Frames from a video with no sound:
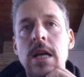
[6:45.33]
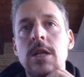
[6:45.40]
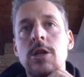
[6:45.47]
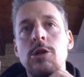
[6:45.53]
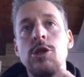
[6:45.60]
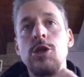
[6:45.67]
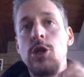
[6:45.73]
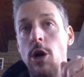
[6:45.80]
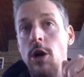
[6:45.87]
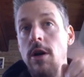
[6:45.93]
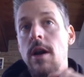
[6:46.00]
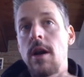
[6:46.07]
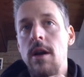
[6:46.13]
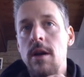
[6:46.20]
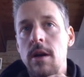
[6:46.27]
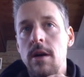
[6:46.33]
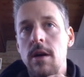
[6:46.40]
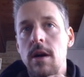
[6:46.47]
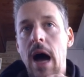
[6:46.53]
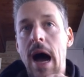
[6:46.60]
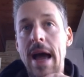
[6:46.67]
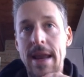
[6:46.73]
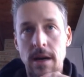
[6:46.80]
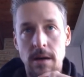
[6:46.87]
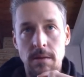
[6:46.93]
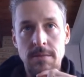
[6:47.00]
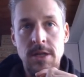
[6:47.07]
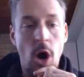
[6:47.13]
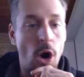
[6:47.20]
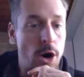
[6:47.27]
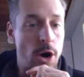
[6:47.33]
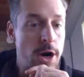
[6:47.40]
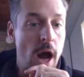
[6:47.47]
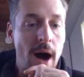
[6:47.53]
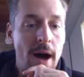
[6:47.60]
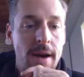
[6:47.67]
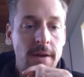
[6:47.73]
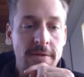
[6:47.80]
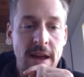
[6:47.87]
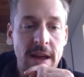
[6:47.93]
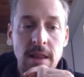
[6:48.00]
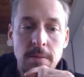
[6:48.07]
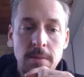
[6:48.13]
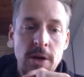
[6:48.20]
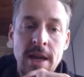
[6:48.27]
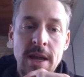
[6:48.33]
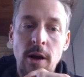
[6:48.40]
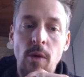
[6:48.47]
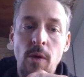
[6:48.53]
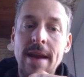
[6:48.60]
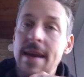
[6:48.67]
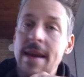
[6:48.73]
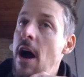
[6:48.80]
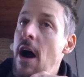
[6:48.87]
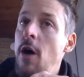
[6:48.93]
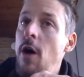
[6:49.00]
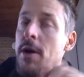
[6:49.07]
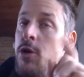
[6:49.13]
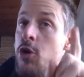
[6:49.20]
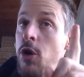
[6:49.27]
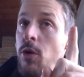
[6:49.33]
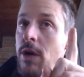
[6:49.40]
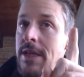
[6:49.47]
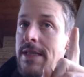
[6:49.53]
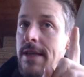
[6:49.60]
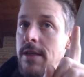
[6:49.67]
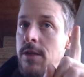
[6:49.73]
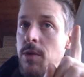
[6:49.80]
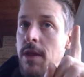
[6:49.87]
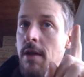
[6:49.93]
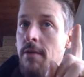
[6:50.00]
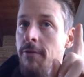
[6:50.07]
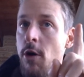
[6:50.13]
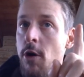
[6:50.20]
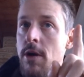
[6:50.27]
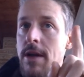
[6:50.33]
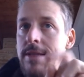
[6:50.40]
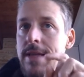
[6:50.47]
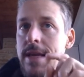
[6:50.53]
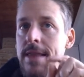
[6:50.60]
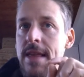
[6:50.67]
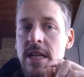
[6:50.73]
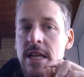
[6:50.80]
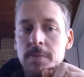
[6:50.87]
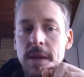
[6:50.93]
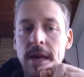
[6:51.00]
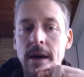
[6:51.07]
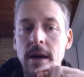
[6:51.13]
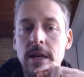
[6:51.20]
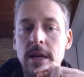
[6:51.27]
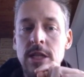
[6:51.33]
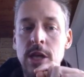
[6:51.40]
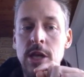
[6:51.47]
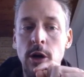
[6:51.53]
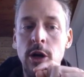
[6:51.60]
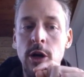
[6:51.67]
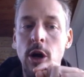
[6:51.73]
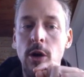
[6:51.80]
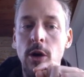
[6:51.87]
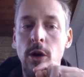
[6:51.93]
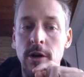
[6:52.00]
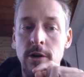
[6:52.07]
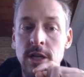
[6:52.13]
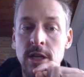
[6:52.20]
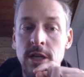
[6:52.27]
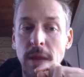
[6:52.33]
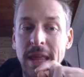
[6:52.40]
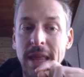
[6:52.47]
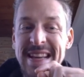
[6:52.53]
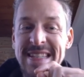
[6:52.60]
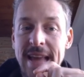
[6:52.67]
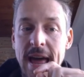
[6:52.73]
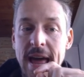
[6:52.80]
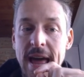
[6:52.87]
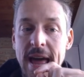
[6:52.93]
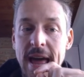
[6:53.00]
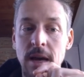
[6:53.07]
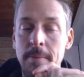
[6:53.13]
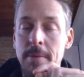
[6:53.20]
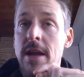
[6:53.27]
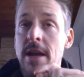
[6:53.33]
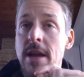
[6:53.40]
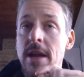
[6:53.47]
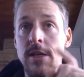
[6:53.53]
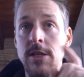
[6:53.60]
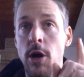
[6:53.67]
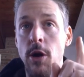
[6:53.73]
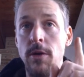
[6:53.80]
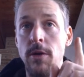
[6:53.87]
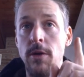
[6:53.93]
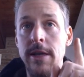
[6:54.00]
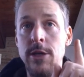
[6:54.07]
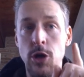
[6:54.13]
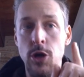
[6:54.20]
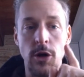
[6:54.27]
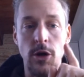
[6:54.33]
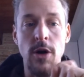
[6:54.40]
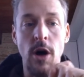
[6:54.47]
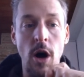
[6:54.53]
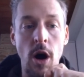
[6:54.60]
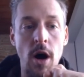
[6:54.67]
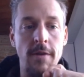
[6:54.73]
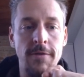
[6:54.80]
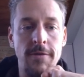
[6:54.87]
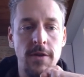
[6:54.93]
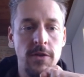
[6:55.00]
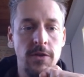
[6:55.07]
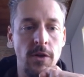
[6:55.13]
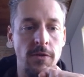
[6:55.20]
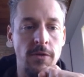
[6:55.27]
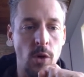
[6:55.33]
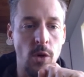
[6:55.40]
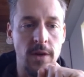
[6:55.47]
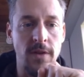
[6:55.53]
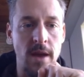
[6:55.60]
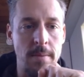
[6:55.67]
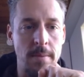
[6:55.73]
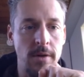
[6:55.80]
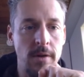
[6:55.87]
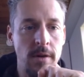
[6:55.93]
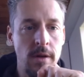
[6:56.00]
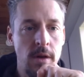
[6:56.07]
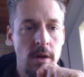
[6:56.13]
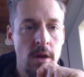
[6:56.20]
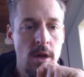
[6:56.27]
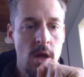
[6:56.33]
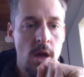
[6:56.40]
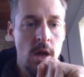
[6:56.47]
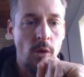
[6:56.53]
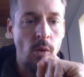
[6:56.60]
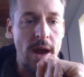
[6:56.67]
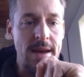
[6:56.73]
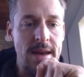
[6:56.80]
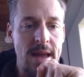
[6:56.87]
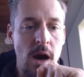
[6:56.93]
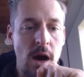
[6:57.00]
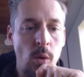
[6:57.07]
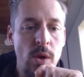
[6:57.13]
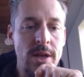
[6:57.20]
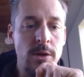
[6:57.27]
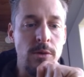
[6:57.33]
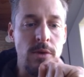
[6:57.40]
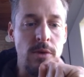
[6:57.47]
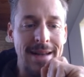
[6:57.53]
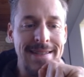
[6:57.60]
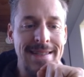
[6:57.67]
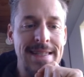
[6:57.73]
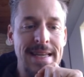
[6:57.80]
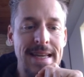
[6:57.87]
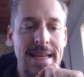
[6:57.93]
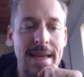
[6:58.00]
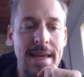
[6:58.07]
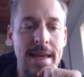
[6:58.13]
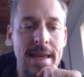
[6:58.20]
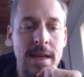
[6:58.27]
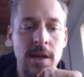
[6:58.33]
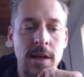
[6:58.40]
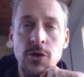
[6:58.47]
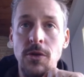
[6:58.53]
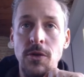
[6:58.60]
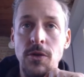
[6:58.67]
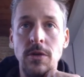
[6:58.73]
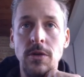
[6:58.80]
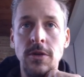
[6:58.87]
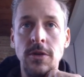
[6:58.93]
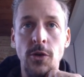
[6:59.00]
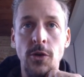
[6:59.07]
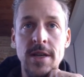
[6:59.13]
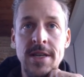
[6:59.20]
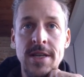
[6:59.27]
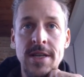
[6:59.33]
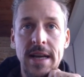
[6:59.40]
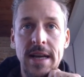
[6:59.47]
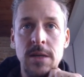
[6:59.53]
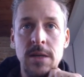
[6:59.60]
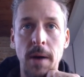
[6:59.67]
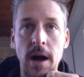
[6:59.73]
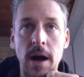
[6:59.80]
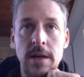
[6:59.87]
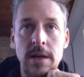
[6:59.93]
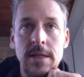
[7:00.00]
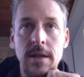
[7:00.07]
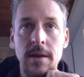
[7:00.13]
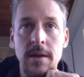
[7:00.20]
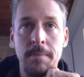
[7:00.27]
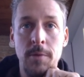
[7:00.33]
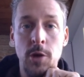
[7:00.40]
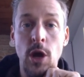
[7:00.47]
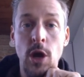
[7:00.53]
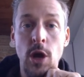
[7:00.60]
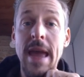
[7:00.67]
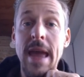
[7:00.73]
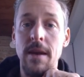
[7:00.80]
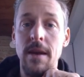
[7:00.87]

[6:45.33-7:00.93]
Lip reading: Certain items are not available here right now, but do exist within Focus, and that's because their display status up here is currently turned off. So for example, right now we do not see controls for the text box that can